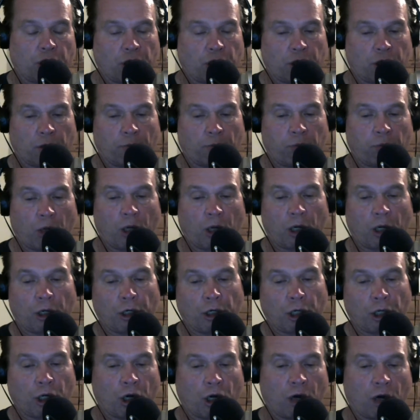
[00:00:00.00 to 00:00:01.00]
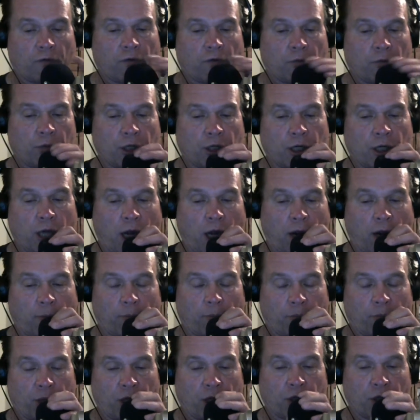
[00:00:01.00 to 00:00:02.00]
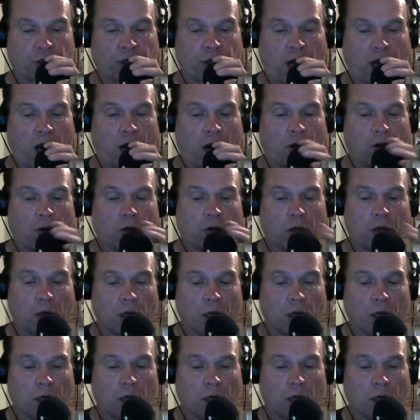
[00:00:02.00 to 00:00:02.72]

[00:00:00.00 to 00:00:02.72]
And the government got bailed out,